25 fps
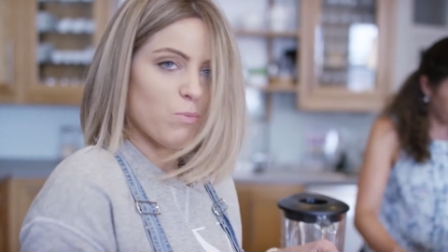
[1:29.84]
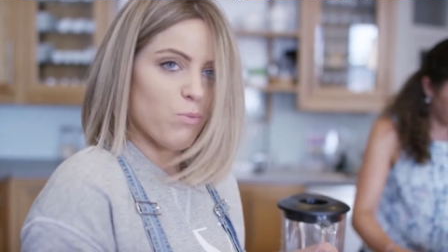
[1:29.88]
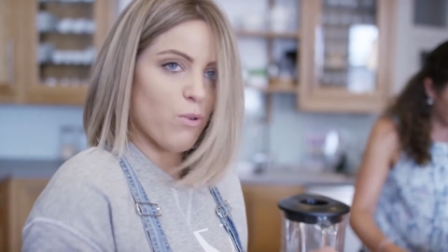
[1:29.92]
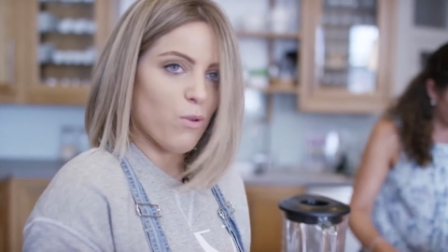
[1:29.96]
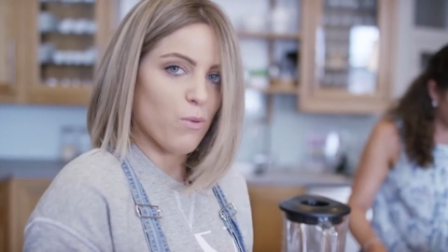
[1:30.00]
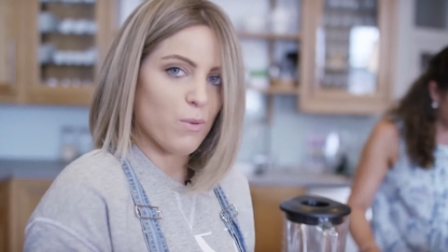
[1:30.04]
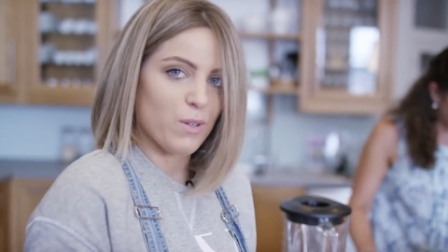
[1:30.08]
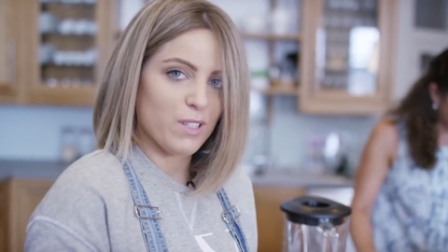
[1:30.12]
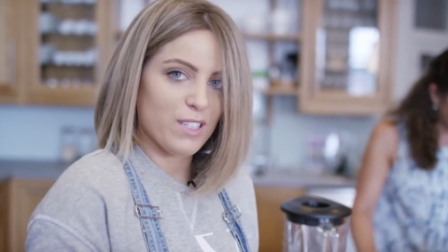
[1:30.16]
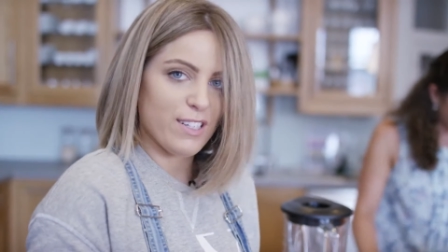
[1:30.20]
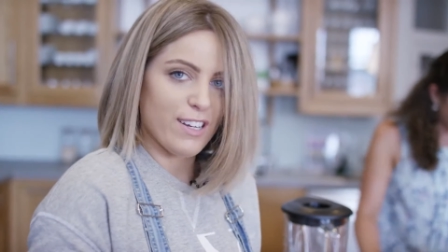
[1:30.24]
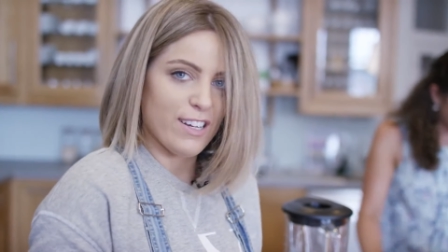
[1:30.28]

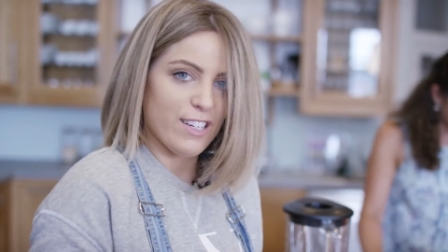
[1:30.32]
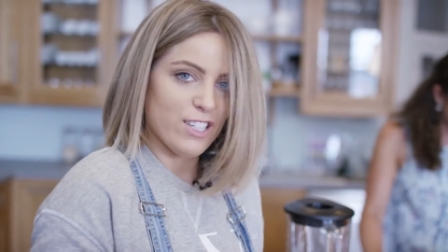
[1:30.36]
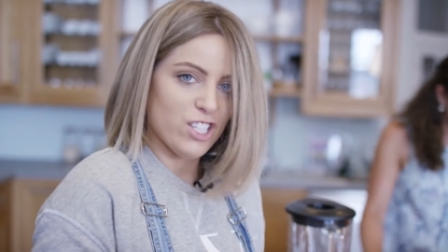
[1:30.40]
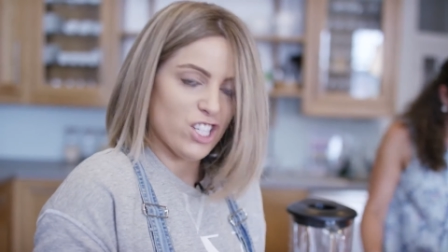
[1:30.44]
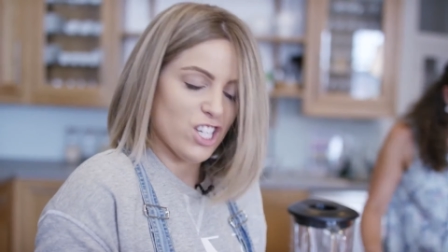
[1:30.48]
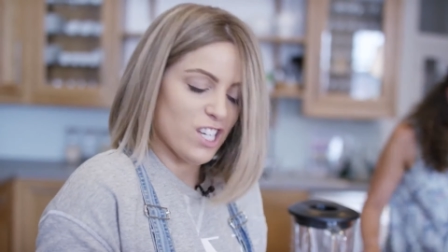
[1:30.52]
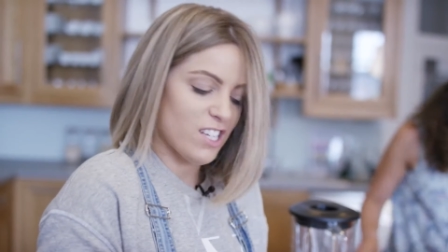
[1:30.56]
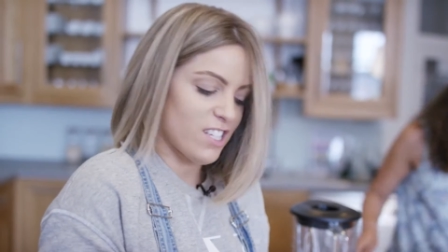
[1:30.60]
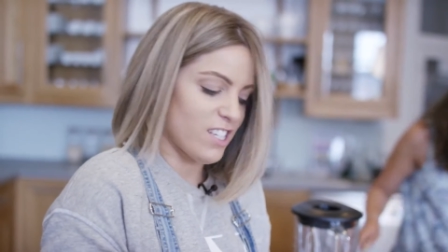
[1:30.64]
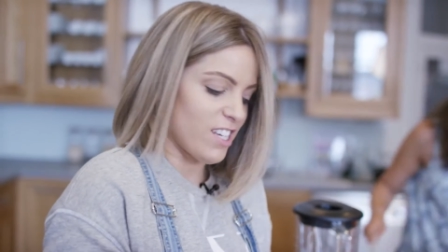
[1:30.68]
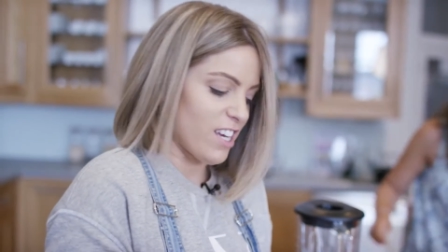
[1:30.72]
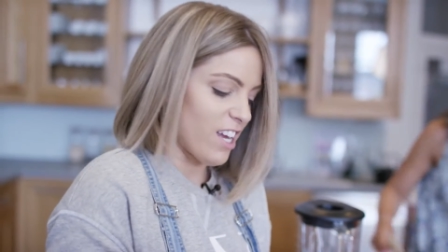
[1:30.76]
probably
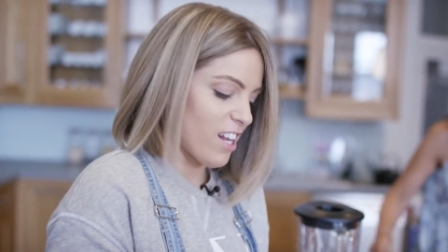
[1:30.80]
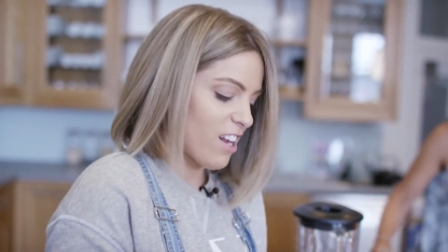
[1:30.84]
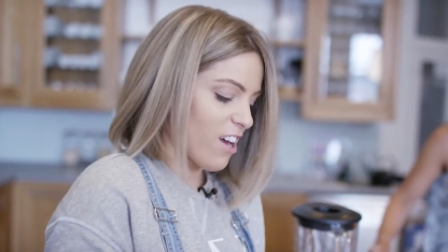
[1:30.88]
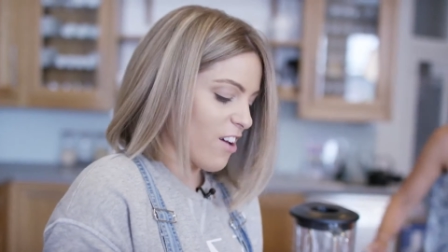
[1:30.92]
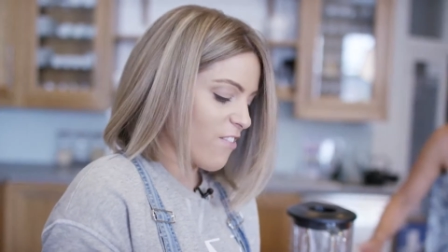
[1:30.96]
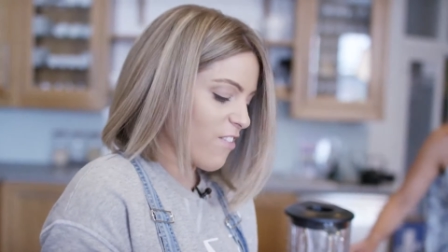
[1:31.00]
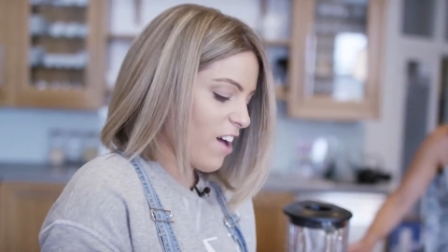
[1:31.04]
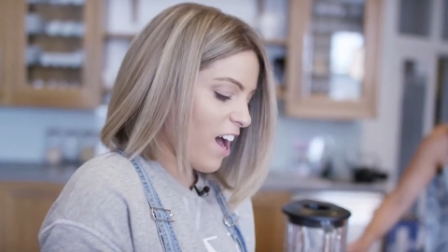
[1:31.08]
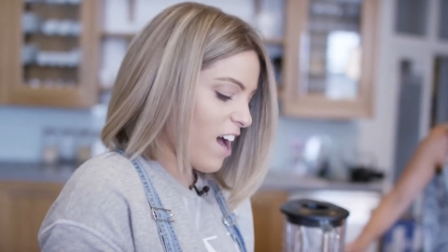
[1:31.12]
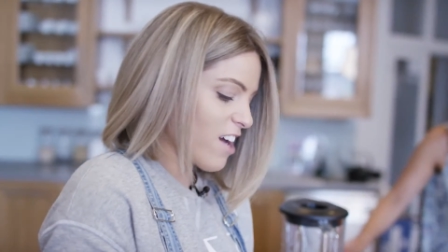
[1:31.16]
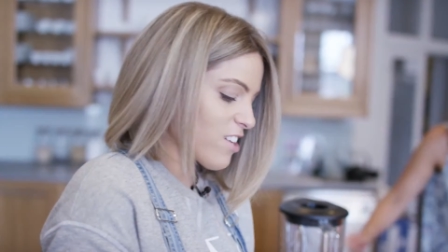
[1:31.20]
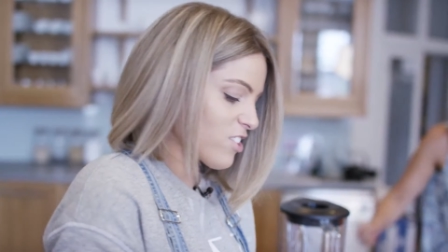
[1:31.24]
slightly cheating, and
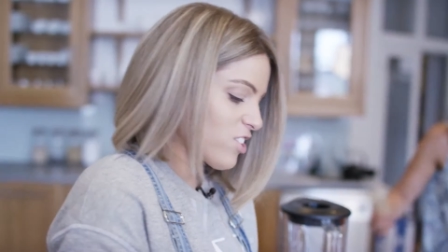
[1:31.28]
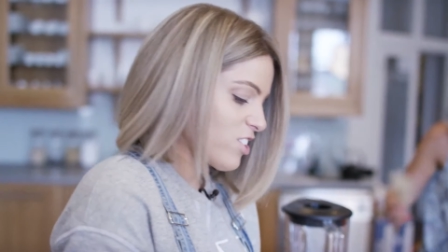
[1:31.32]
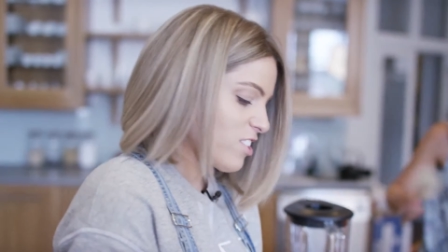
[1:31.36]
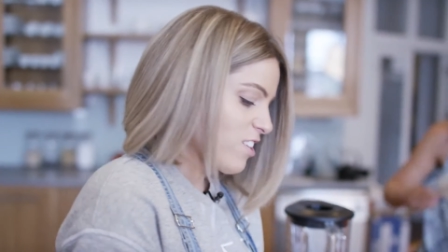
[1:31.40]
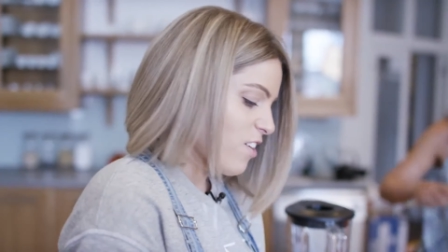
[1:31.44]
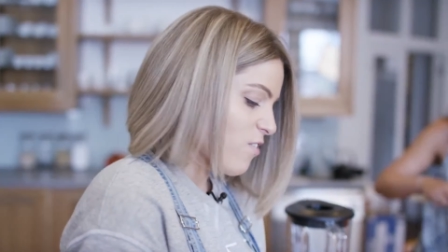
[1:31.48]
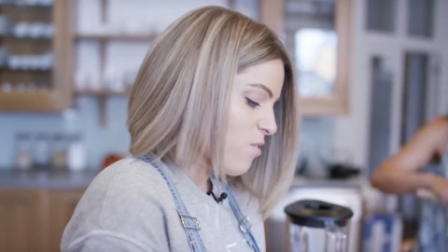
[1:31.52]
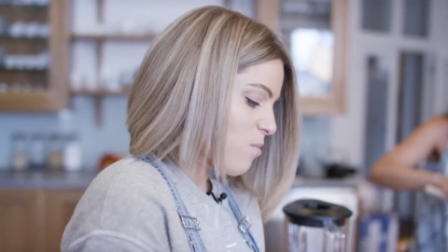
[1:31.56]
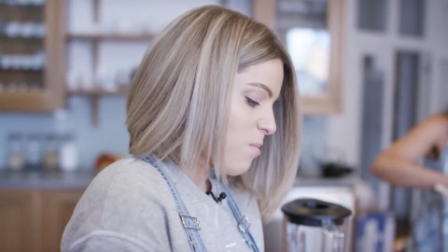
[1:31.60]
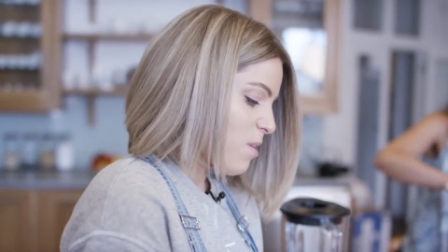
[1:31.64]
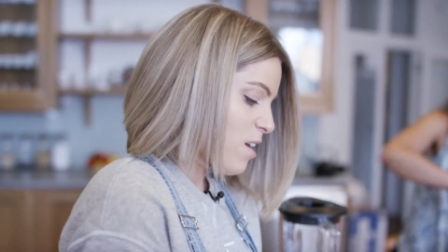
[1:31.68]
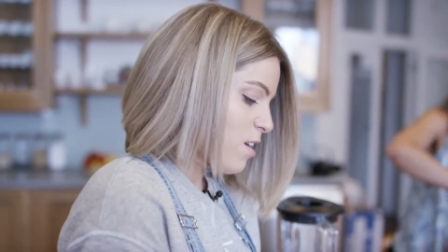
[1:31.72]
I've
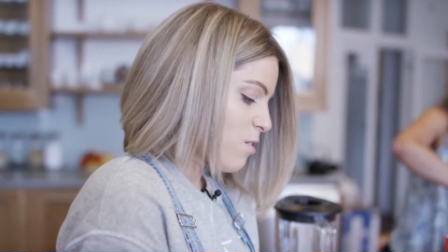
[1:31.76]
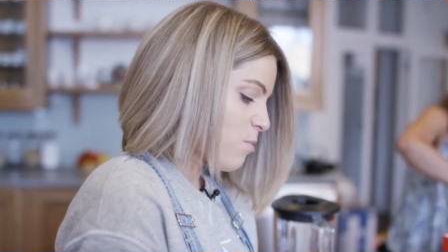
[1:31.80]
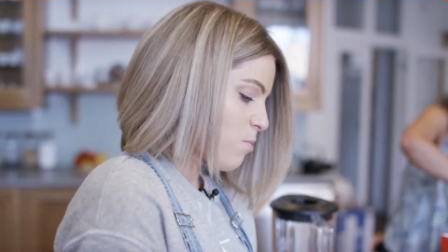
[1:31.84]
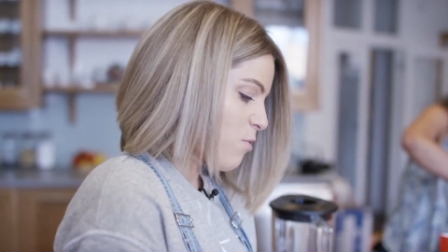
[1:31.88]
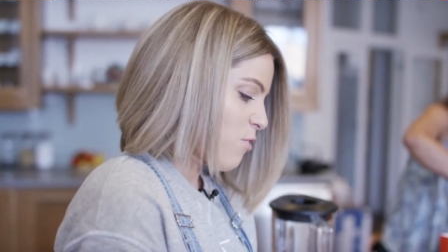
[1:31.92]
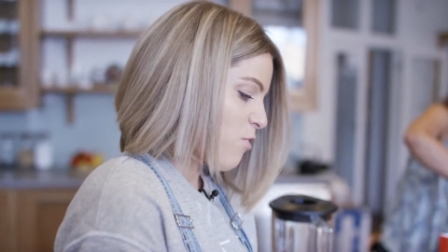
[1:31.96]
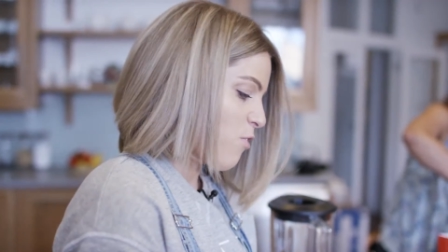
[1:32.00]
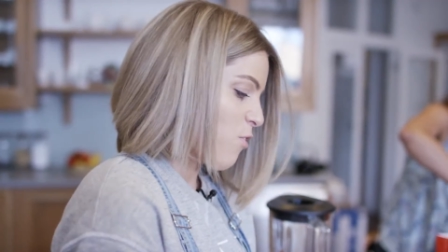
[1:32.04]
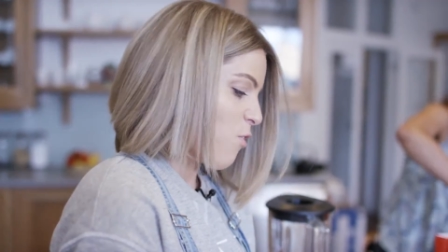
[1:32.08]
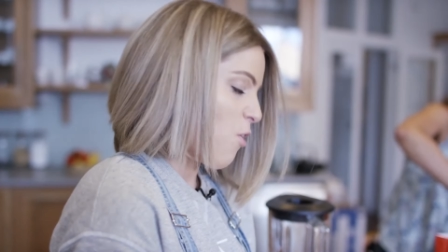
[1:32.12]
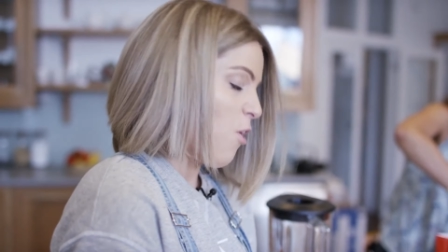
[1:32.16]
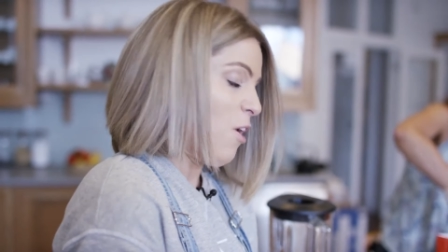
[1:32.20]
actually never made it
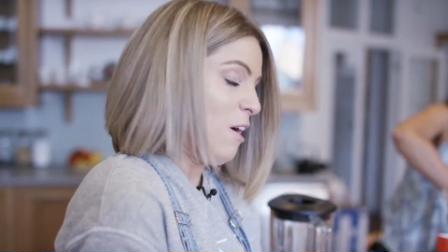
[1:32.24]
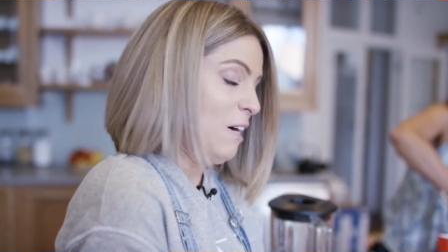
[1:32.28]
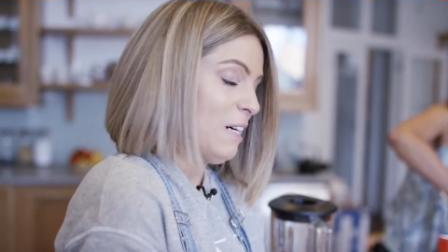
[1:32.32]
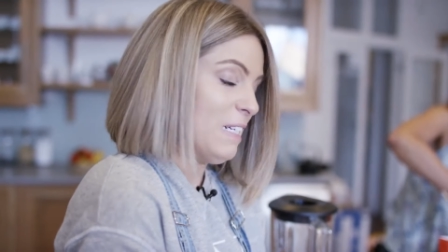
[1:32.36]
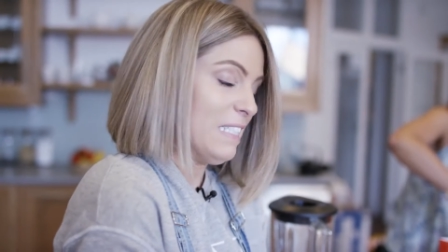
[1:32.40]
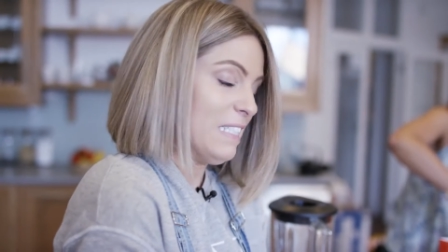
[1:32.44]
before.